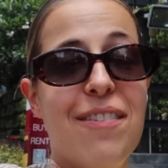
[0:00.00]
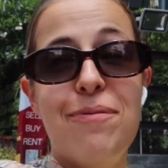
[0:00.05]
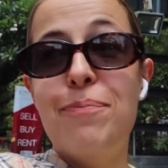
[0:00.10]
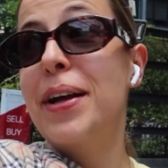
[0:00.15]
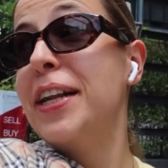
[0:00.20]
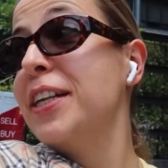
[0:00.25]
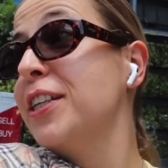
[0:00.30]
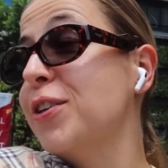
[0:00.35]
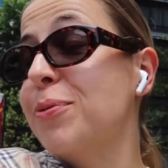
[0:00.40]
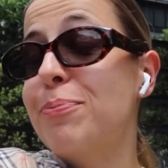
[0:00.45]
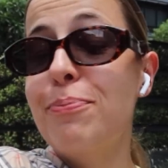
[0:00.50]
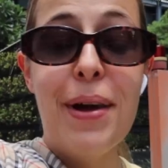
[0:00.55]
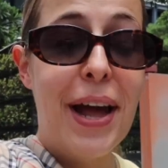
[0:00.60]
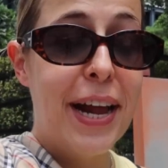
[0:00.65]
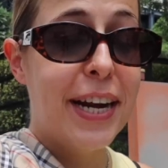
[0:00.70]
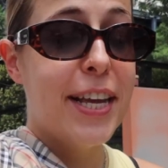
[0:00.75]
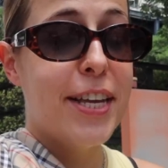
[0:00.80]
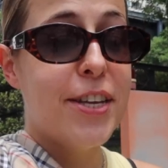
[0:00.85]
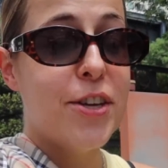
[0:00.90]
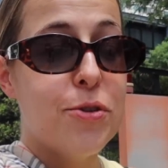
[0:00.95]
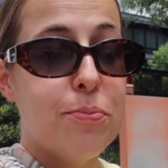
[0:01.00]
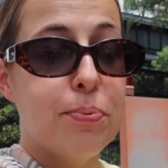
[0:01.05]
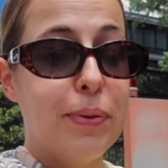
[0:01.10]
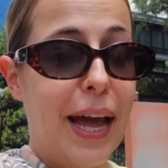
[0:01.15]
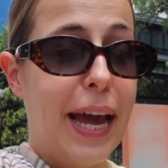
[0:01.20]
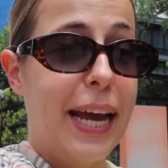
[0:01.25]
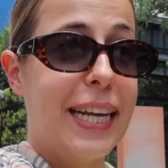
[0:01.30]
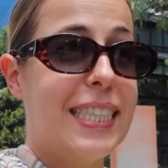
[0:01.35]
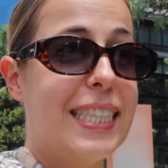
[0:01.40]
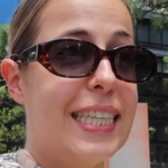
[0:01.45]
I've been to many new
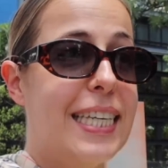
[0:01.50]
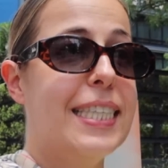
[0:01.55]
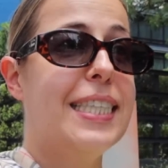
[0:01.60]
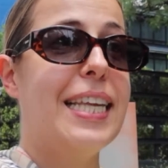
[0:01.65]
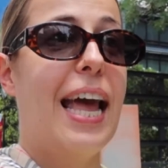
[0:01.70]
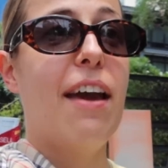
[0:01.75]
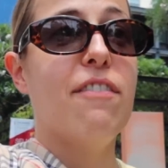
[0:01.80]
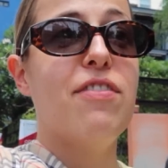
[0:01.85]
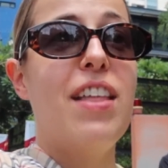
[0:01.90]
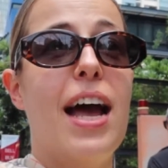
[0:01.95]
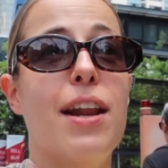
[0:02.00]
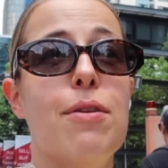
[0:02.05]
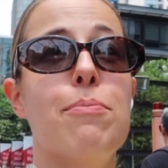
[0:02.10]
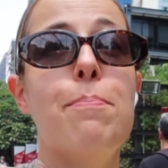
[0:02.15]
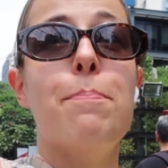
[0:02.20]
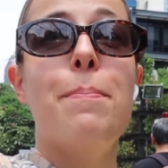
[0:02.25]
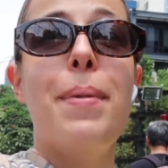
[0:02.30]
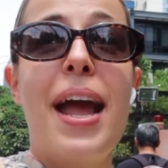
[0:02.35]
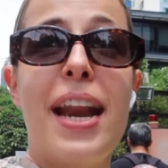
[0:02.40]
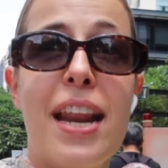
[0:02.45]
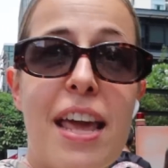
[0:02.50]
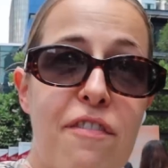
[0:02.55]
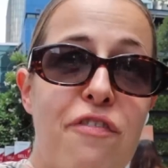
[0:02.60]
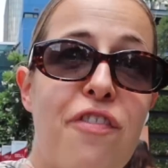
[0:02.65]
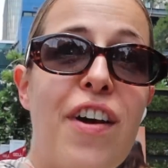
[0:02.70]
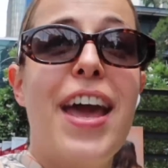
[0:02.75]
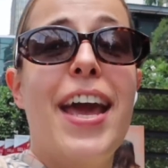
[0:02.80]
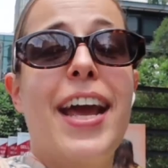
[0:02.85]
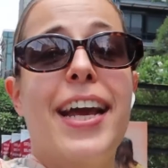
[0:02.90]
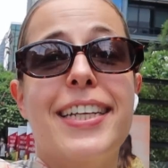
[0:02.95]
places. I've done many
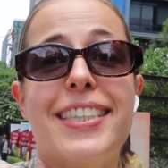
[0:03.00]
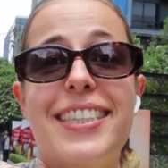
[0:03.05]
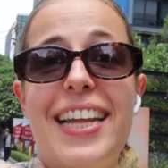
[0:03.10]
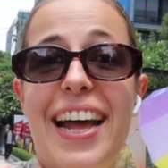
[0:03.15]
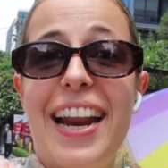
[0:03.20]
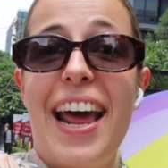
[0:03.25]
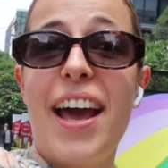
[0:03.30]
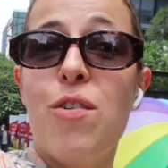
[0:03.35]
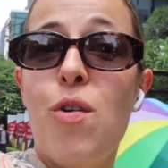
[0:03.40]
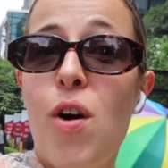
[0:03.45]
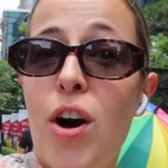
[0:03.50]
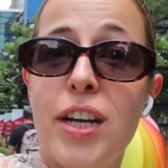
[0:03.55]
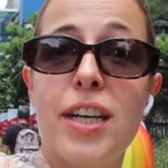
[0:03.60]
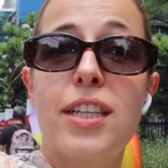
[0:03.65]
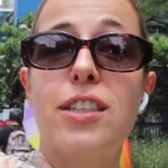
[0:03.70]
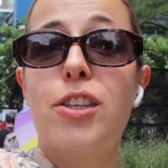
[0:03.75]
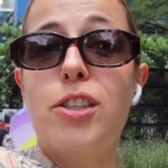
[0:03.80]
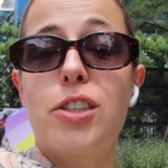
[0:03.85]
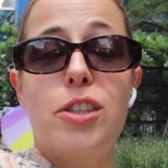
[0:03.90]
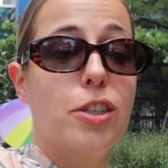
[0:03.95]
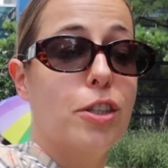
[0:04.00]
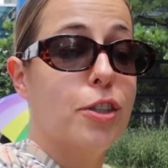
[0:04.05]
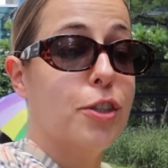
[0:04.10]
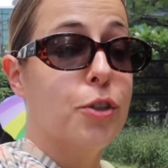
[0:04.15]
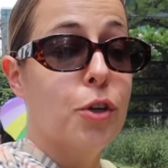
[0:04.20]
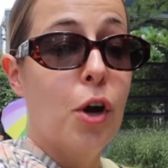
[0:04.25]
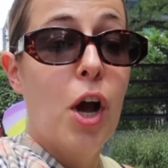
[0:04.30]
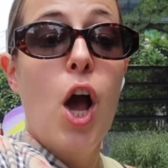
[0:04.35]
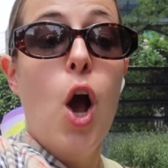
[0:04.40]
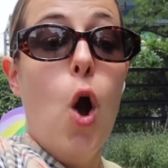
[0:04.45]
things that I wanted to
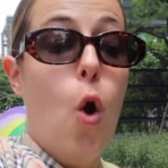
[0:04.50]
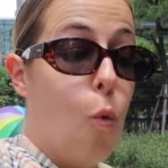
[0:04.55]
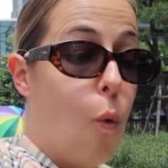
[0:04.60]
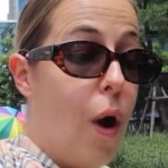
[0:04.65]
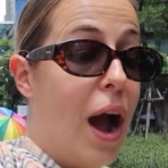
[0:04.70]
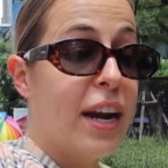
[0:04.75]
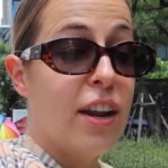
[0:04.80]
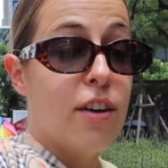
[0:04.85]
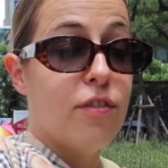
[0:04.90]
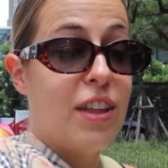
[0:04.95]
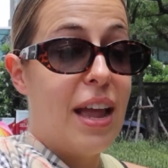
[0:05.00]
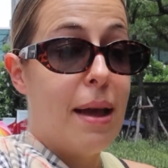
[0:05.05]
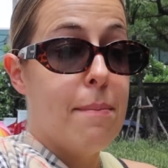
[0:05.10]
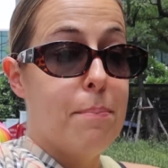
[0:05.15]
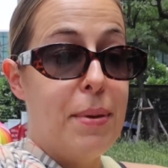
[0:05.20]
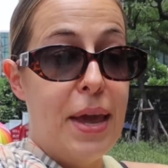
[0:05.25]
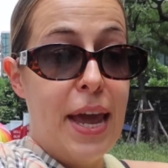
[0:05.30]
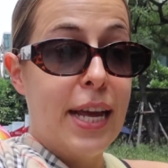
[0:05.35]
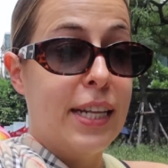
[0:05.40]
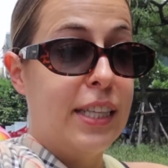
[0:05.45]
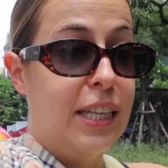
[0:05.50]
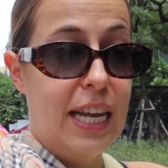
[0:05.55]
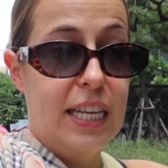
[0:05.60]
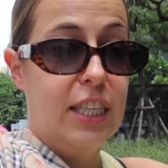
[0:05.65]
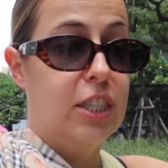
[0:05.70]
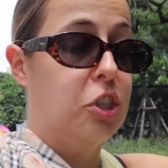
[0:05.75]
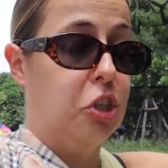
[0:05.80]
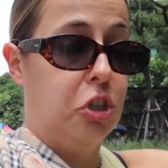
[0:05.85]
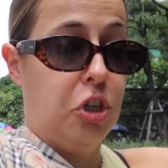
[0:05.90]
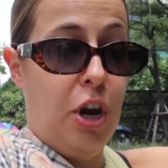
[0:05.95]
do. One of them being
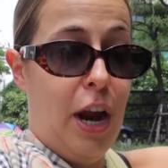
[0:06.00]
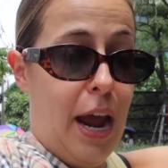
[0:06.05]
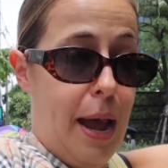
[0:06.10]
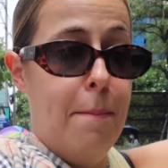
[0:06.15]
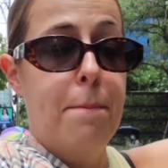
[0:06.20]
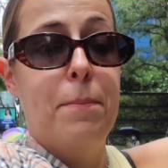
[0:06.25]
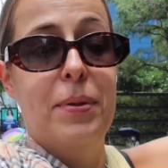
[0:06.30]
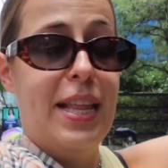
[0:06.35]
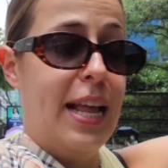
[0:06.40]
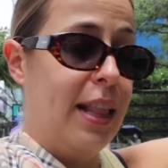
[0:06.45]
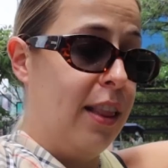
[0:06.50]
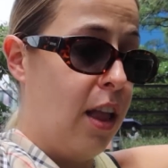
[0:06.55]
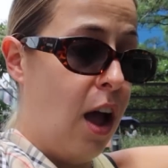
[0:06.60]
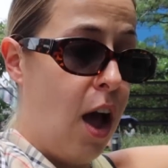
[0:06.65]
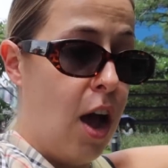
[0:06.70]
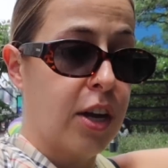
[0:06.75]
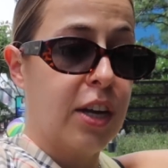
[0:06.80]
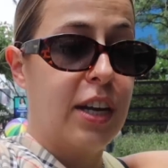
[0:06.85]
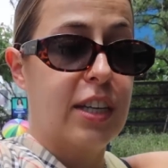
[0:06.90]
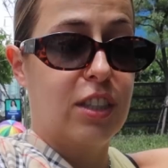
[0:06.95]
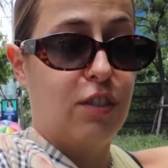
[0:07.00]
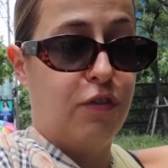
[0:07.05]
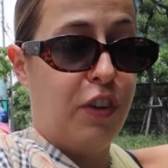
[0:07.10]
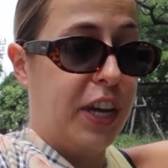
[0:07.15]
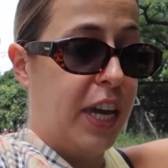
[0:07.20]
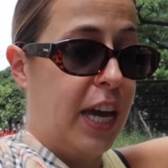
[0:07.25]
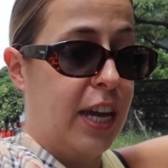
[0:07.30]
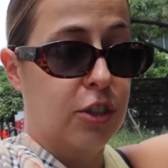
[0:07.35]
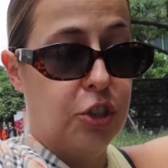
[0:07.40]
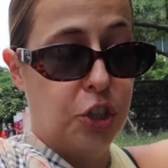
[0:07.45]
this trip, the longest
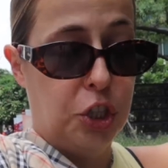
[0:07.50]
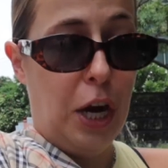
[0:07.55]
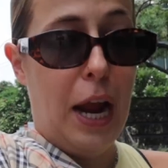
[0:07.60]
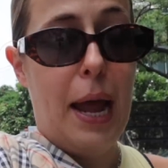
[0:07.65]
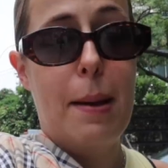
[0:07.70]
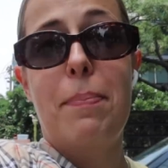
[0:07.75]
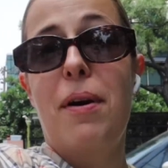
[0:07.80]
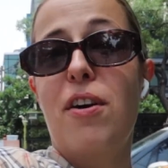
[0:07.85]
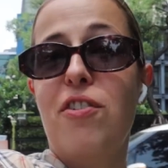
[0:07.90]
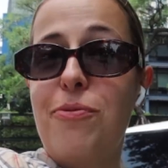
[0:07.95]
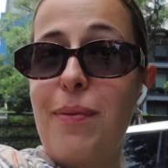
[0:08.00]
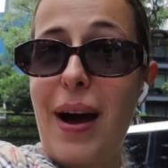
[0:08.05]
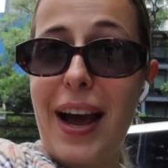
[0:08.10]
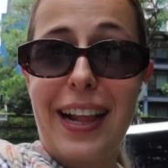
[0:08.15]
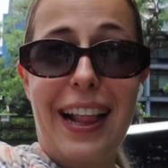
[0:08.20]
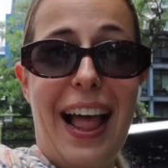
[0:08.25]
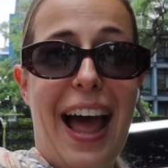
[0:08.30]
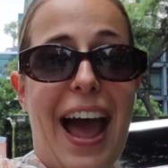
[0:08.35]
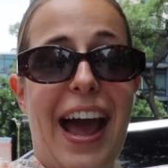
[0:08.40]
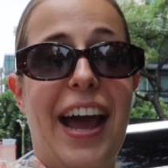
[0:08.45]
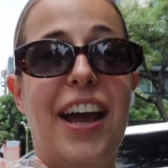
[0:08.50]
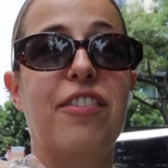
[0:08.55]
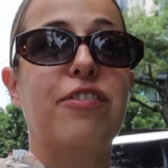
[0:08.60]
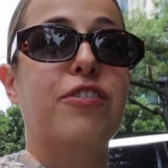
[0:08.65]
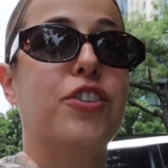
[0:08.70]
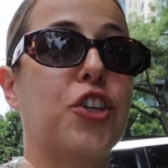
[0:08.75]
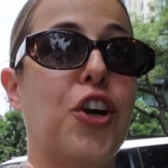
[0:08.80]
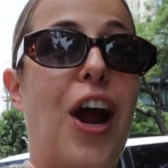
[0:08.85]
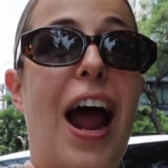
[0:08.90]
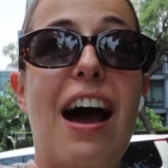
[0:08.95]
freaking trip of my life,
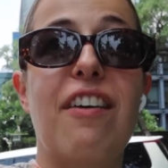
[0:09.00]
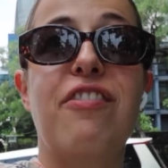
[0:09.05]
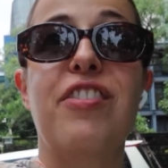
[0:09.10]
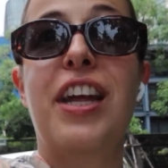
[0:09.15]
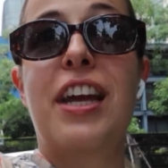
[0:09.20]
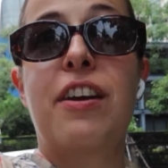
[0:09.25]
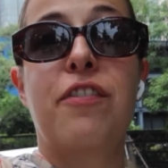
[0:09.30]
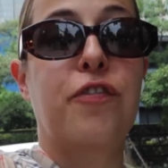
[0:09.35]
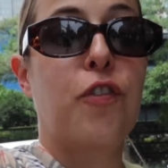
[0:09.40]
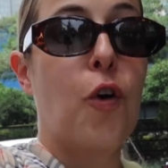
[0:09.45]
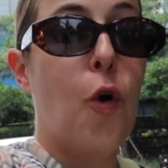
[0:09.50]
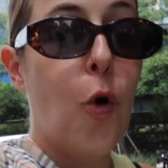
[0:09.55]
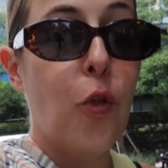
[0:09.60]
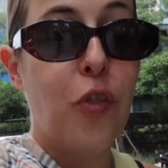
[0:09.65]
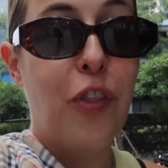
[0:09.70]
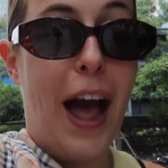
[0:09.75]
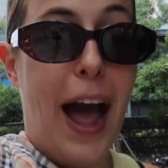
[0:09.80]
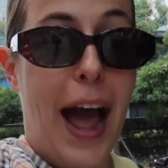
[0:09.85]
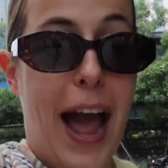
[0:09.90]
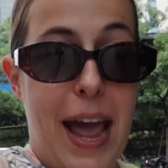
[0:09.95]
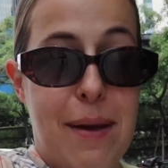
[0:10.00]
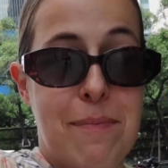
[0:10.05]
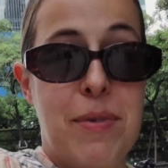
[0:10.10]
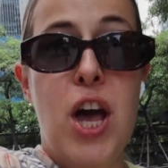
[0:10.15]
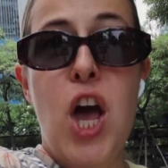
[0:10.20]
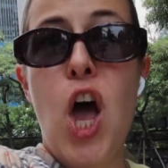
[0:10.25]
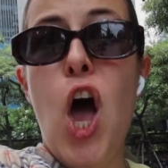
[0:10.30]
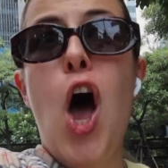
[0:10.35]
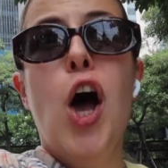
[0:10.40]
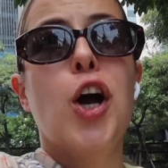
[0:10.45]
traveling full time,
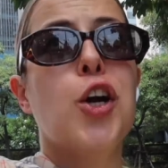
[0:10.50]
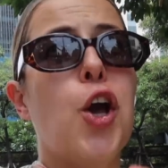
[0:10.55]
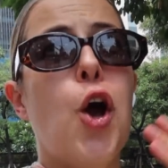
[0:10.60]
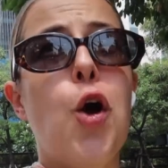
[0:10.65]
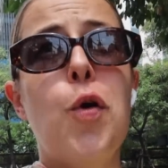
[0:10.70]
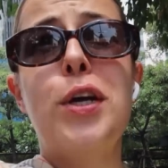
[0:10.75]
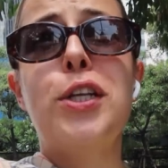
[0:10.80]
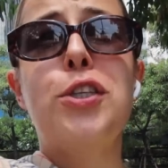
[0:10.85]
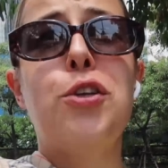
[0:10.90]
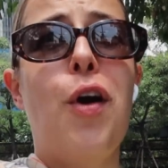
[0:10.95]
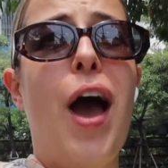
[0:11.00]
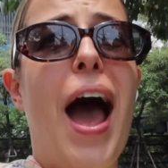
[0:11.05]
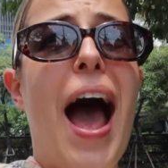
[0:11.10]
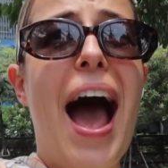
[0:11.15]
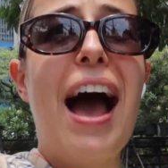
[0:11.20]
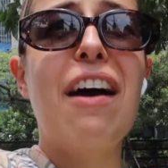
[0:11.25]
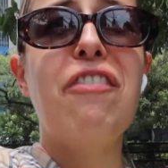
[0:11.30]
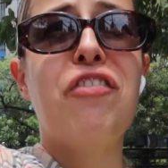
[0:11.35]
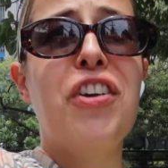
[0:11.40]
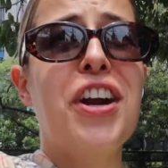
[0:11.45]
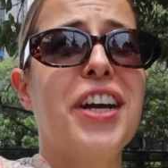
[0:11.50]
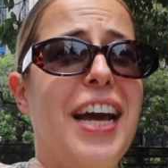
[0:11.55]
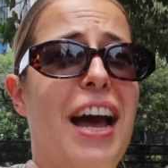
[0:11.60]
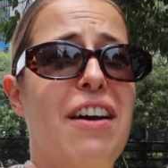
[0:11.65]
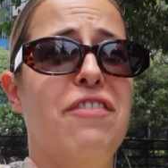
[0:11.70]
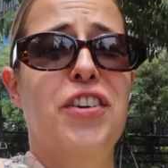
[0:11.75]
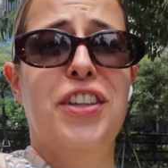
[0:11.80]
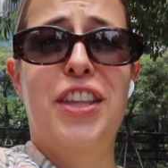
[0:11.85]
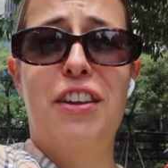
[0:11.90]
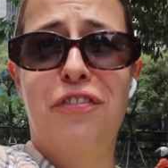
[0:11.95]
going to
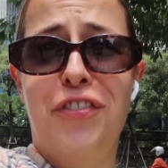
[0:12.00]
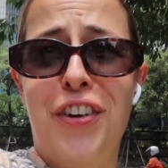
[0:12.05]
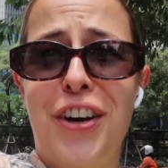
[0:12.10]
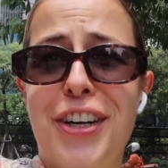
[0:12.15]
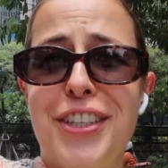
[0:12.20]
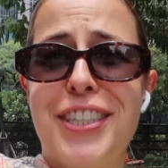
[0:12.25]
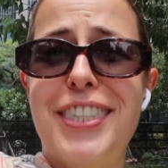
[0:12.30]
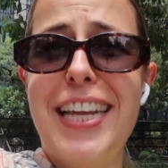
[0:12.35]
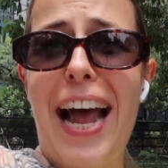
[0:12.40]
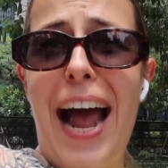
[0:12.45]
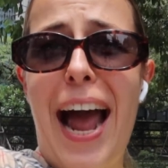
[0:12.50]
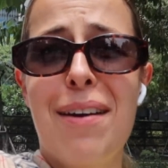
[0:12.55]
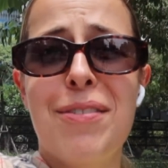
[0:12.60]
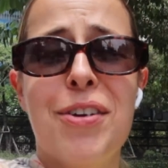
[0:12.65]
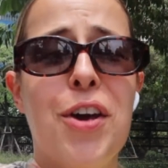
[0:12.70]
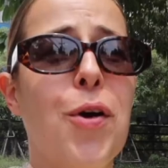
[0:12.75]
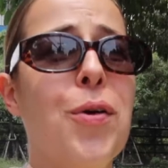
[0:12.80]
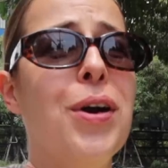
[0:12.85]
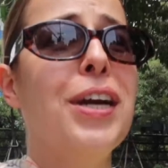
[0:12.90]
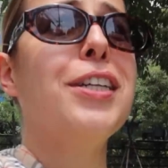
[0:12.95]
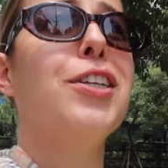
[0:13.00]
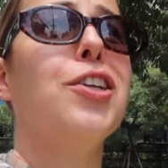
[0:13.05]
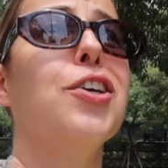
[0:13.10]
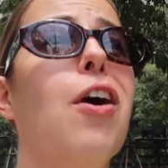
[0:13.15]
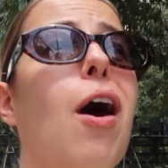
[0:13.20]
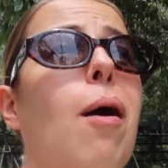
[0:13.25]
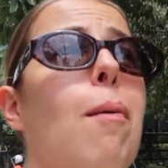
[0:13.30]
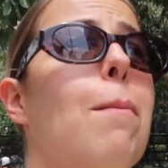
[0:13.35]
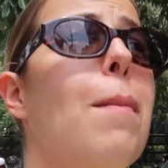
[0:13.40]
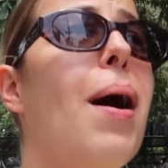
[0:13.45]
Africa for the first time, going to
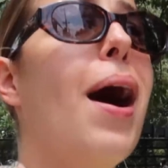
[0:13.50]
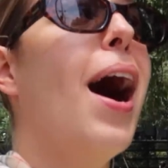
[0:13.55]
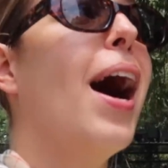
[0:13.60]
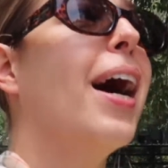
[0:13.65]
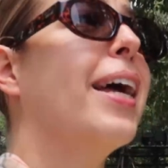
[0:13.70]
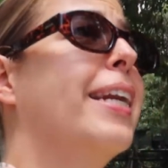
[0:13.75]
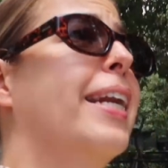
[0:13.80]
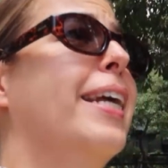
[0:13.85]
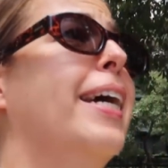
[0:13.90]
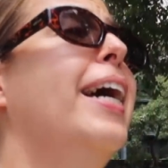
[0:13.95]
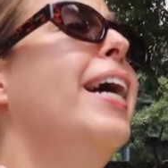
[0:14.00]
Oman,